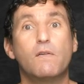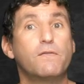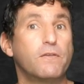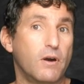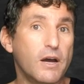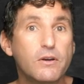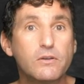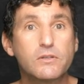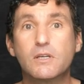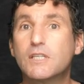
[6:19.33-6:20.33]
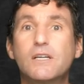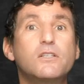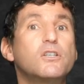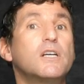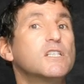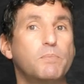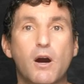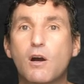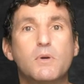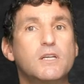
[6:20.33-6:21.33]
For others, such an
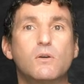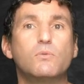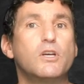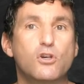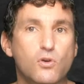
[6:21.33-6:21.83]
experiment is only